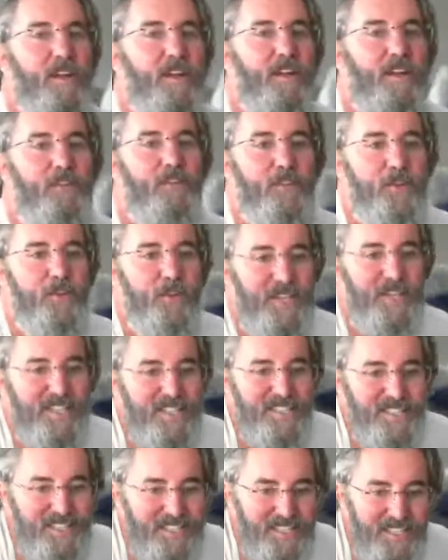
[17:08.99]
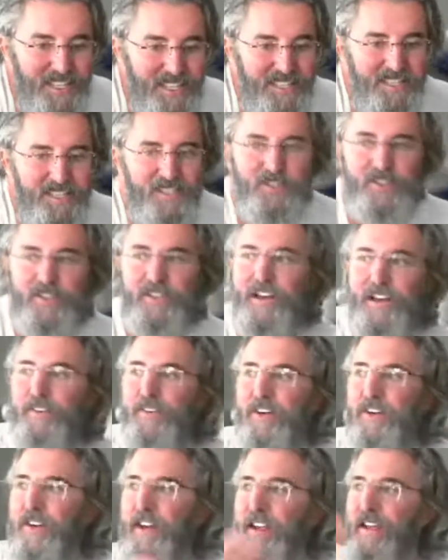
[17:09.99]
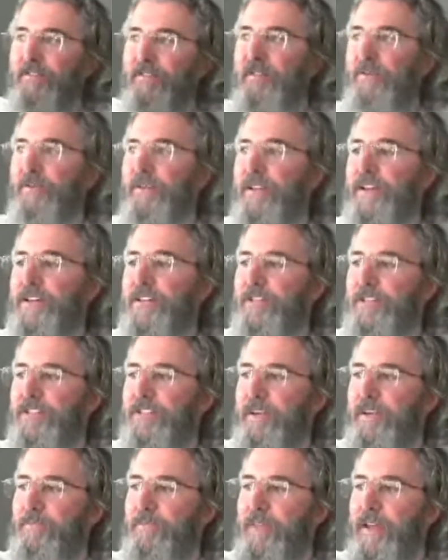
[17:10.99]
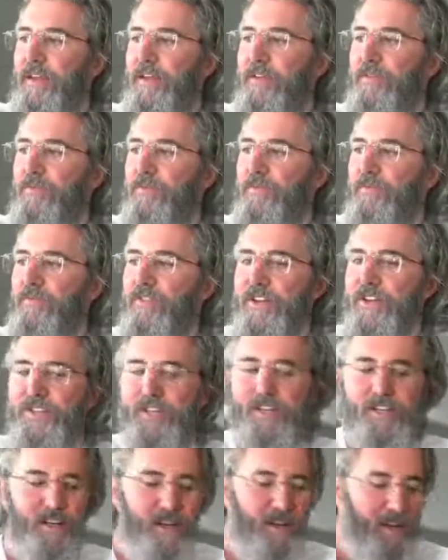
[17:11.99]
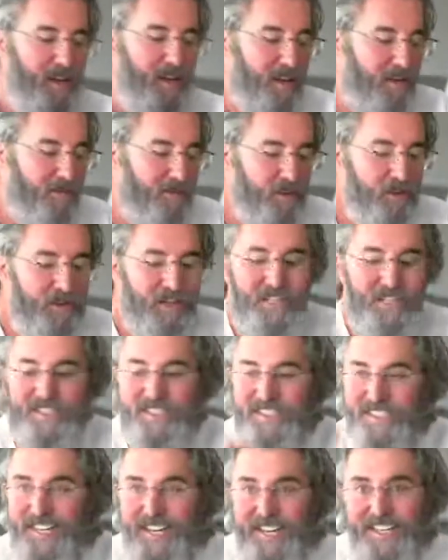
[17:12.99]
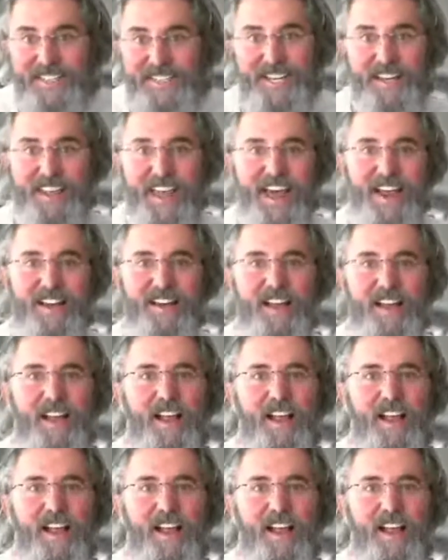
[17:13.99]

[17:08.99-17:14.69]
if you concede to you're never going to have the relationship that you envisioned, if you concede to that,